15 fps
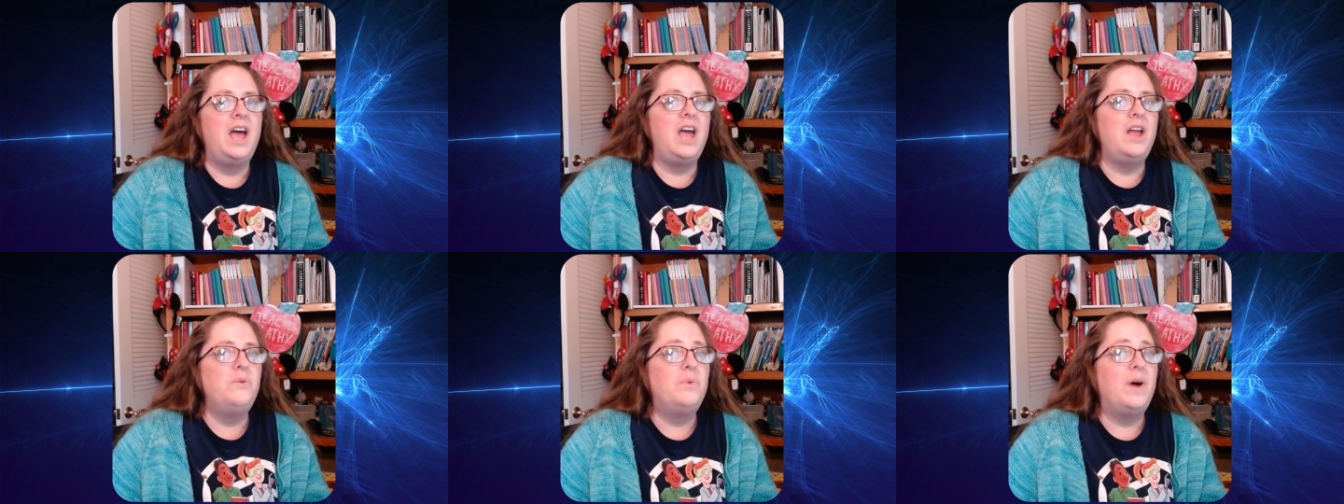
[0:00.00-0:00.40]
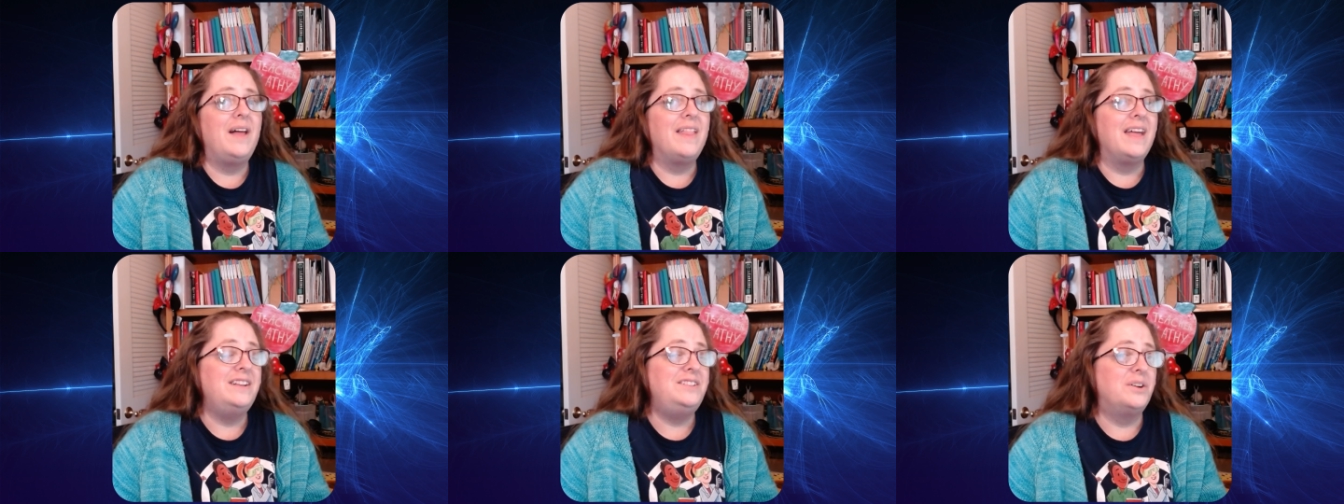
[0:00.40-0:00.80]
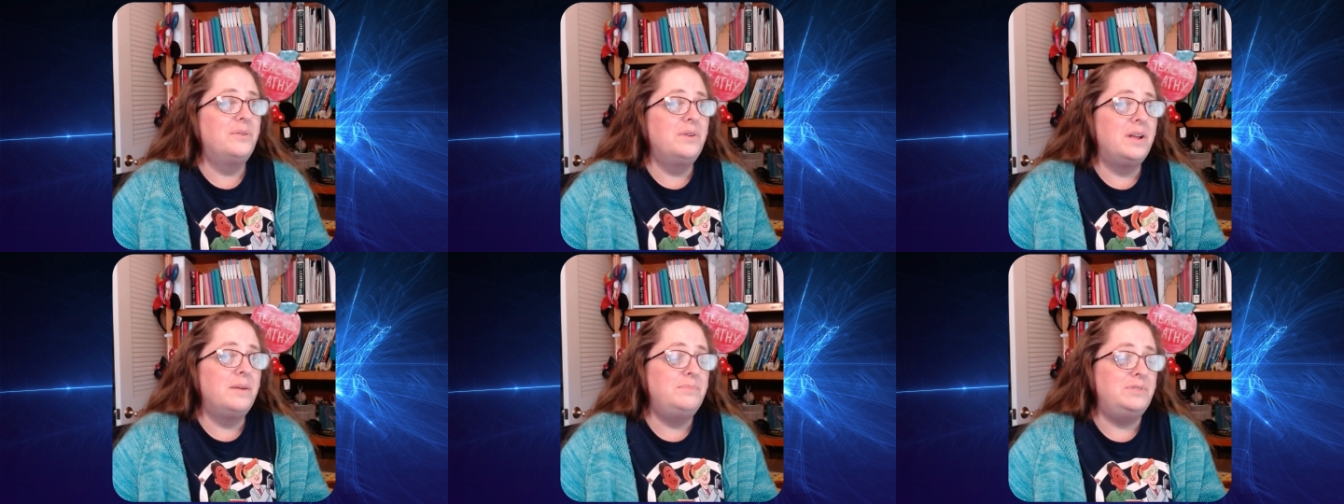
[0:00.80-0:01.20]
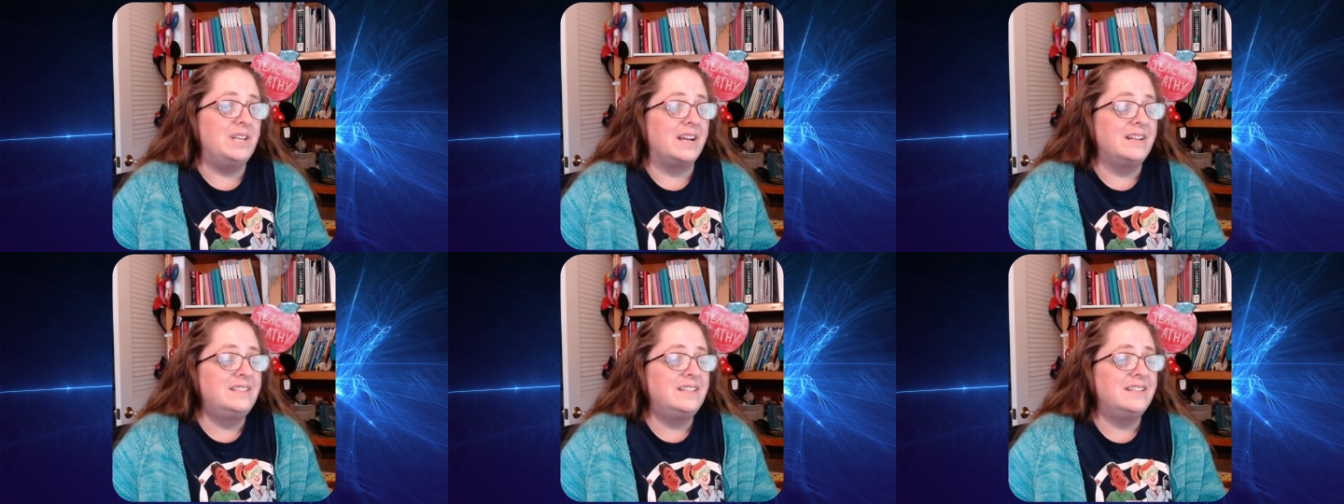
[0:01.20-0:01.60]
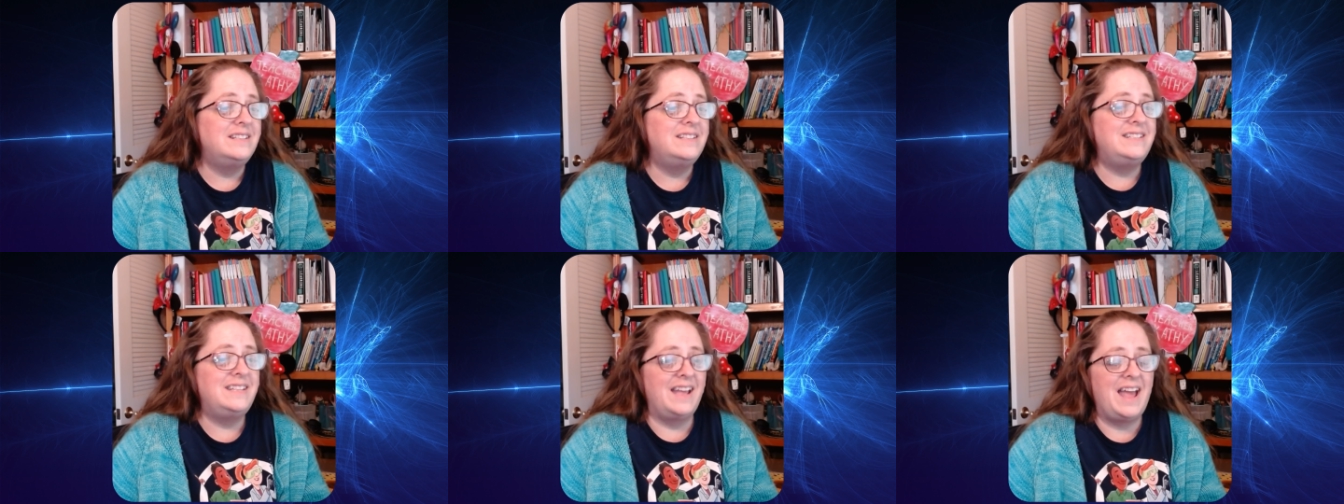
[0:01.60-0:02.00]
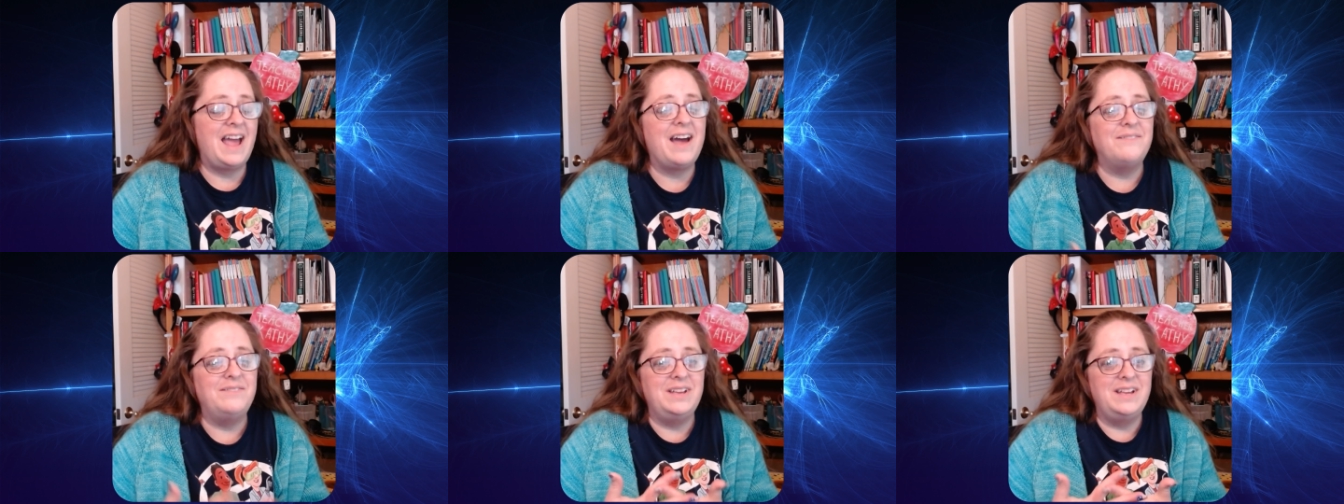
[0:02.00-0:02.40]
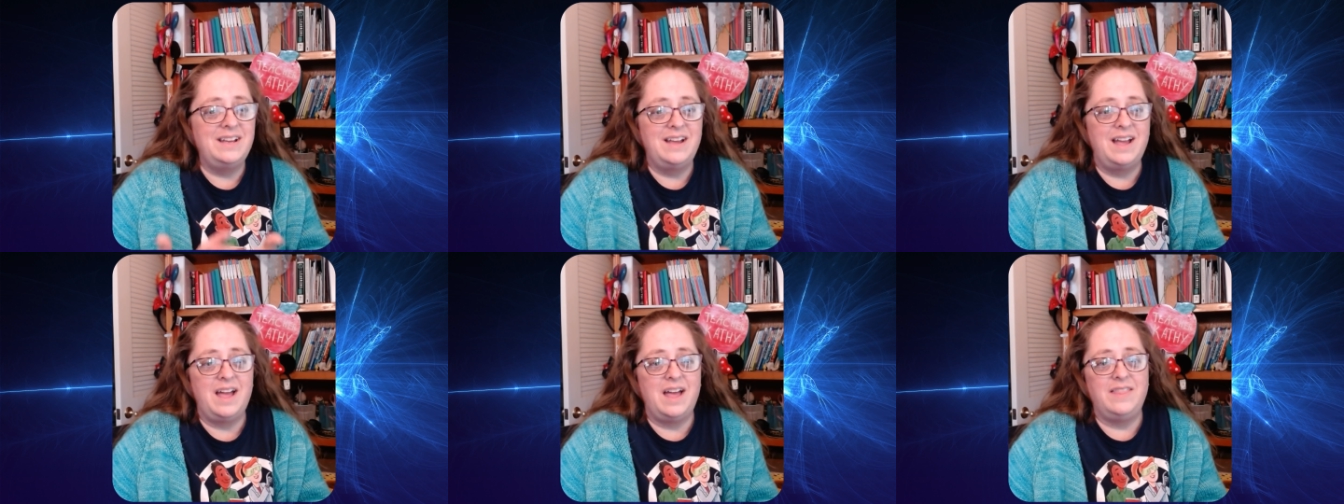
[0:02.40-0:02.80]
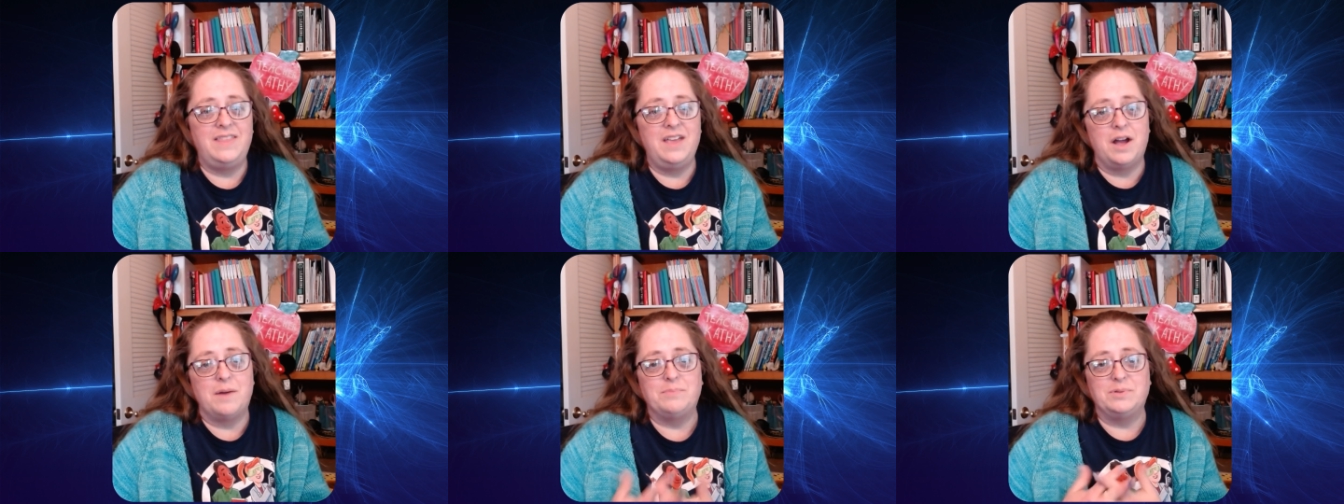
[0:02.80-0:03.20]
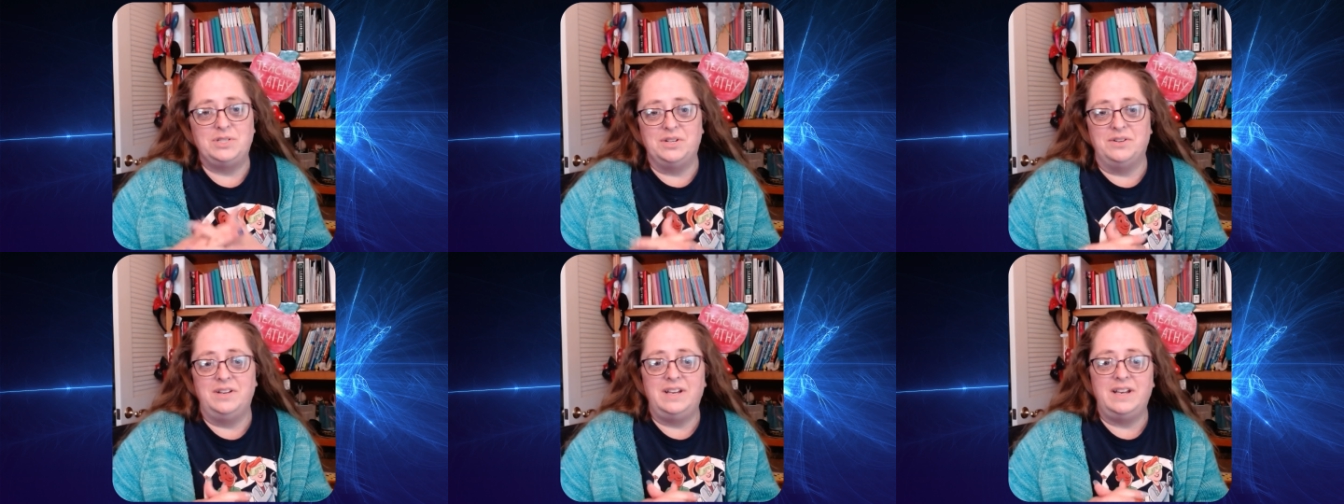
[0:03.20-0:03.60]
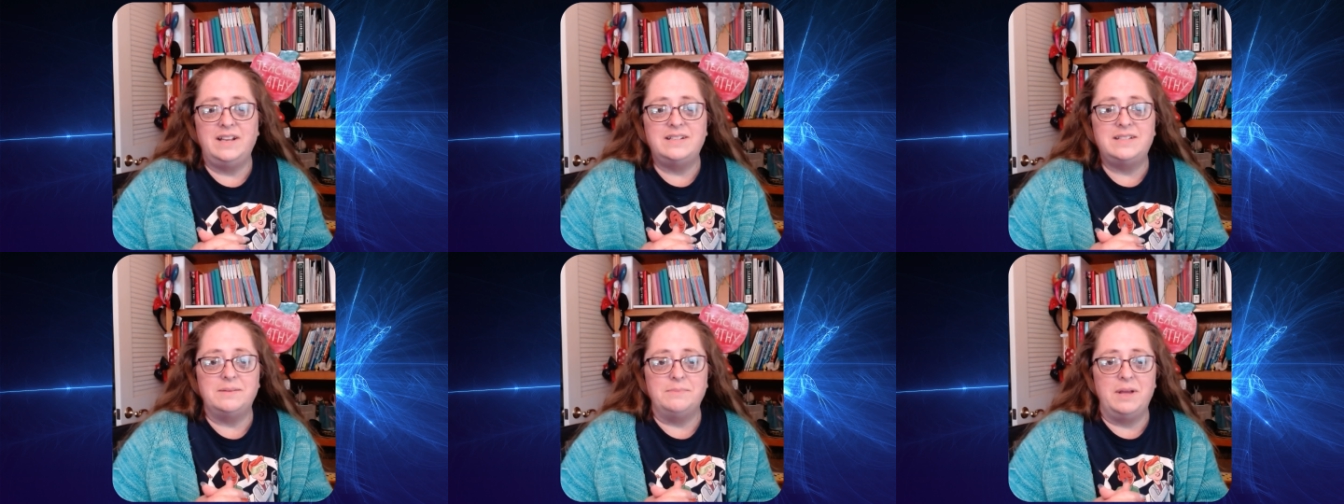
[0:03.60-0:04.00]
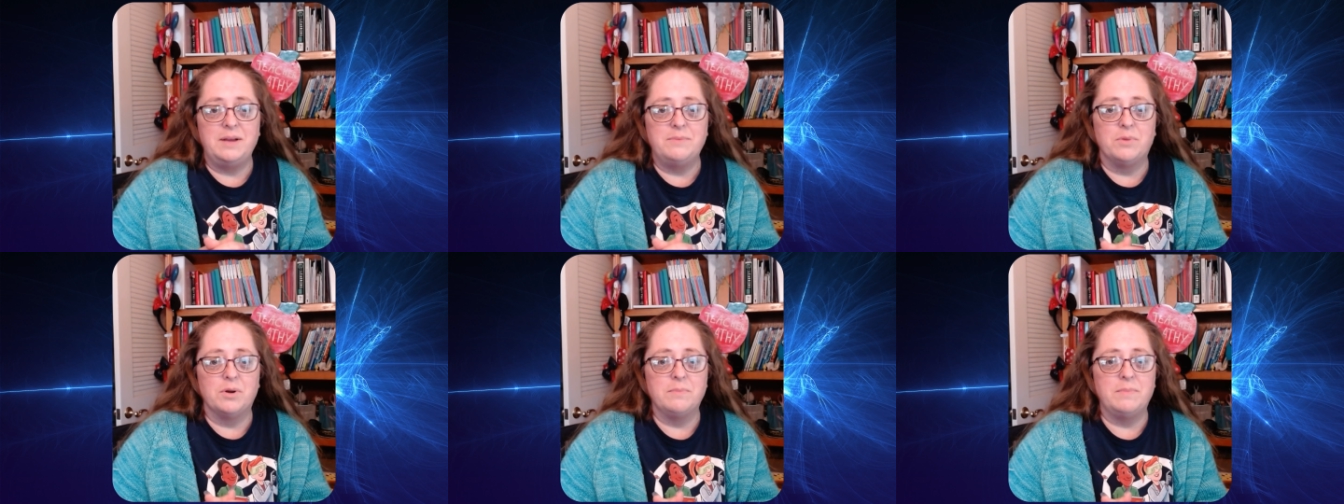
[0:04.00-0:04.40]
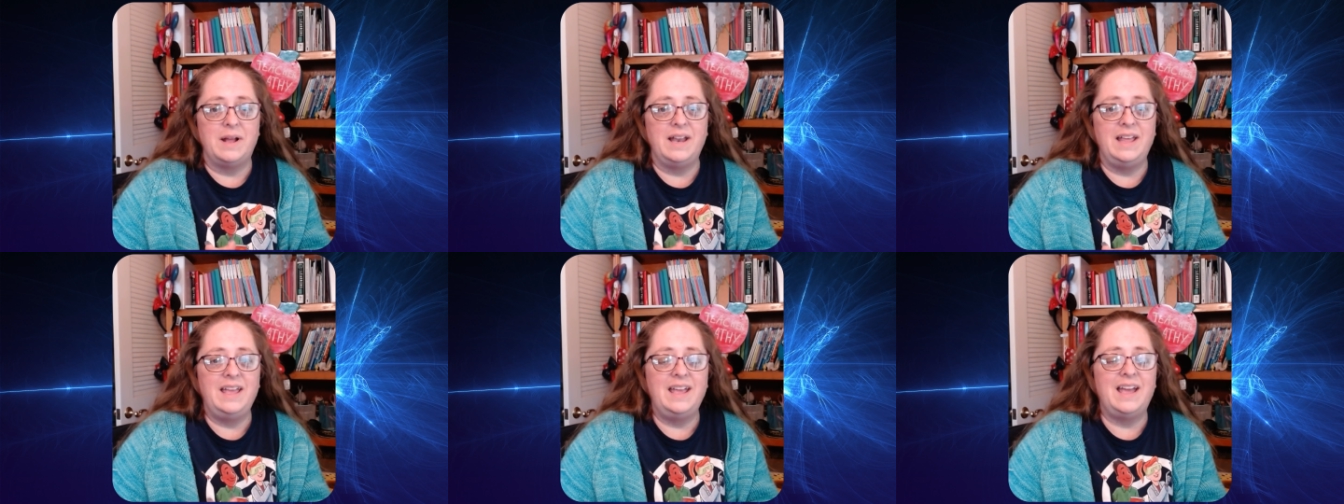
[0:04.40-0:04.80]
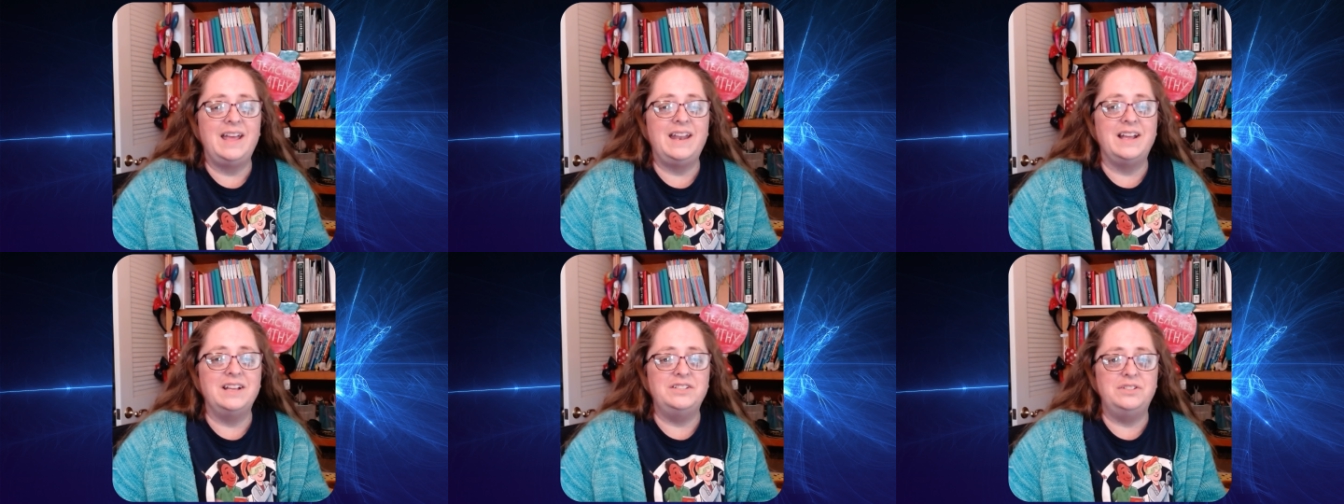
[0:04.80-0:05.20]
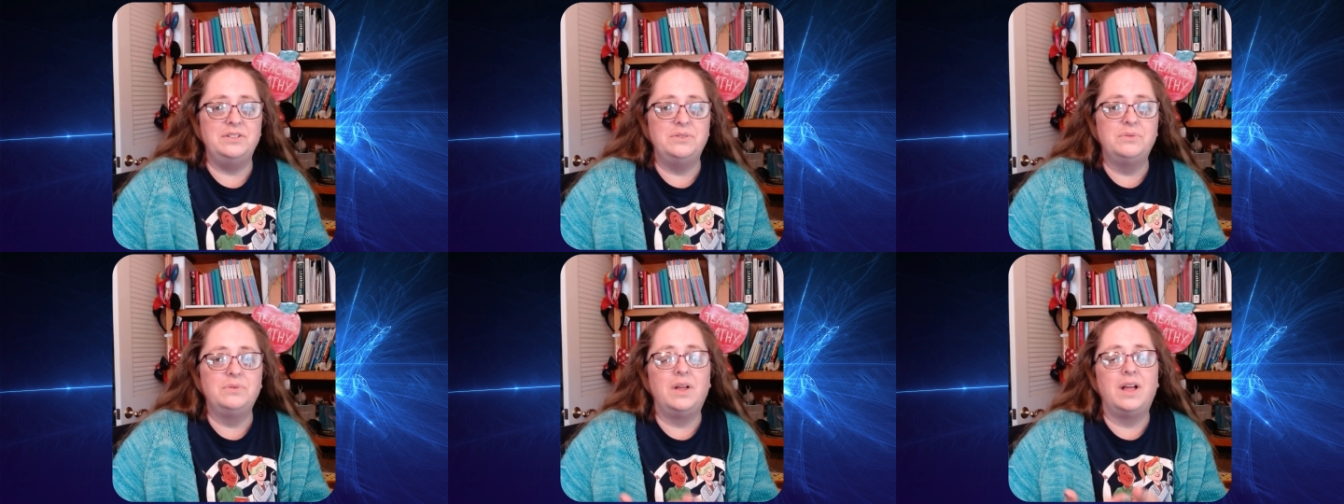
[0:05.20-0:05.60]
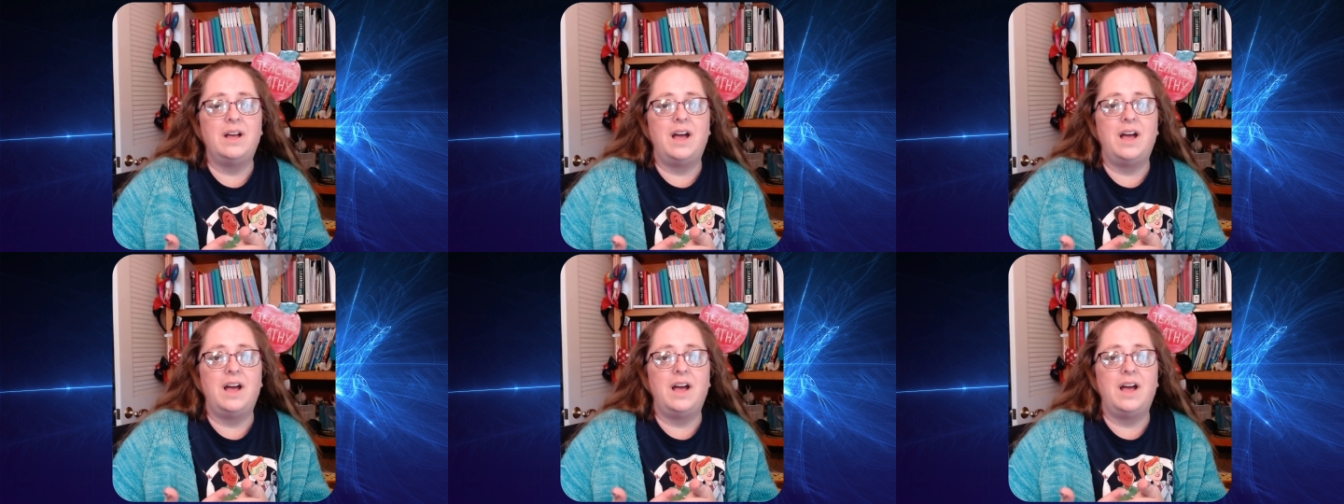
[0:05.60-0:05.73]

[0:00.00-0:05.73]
And while I don't object to having the opportunity to make more money, and I do